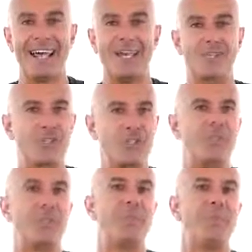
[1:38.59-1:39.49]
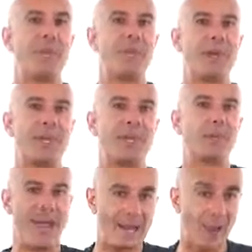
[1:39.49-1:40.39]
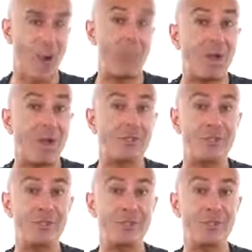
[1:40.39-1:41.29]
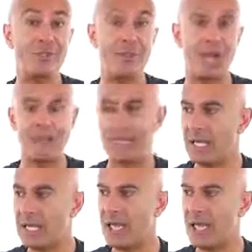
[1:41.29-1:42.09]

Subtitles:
shouldn't we be building great home cultures? I mean,